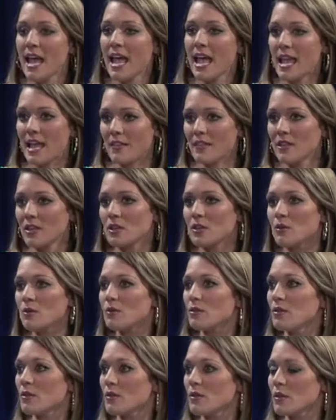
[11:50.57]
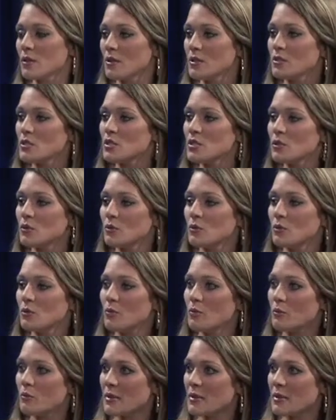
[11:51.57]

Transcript: and the youth to